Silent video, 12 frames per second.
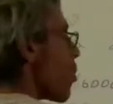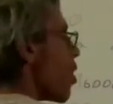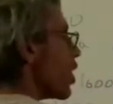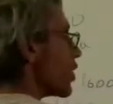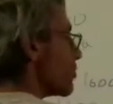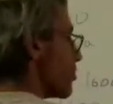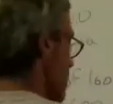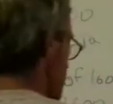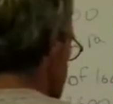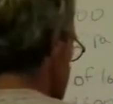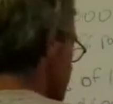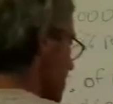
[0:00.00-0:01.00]
1
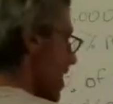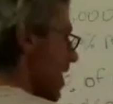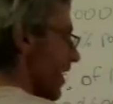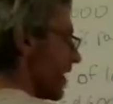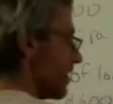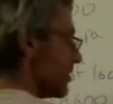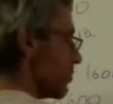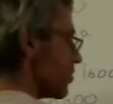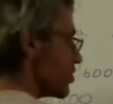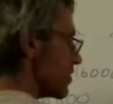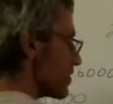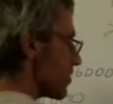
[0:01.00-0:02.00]
plus I,
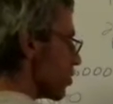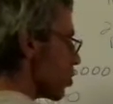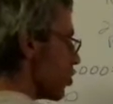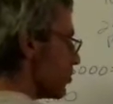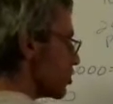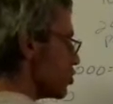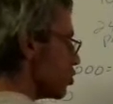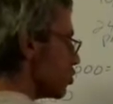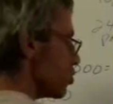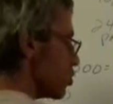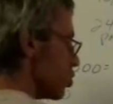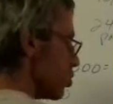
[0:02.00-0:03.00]
which is
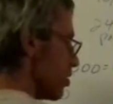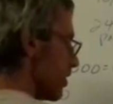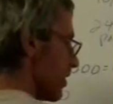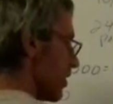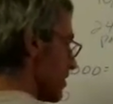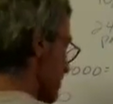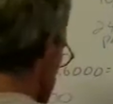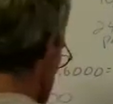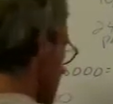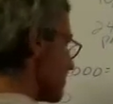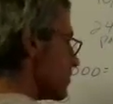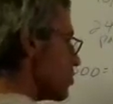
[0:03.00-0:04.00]
0.22,
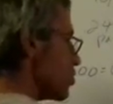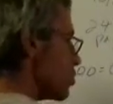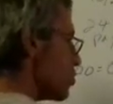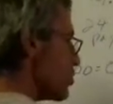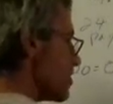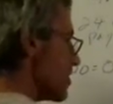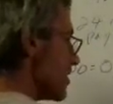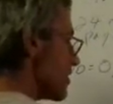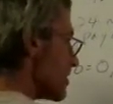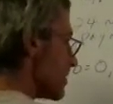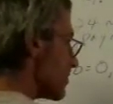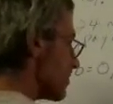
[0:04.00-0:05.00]
times 2
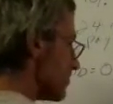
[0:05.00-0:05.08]
years.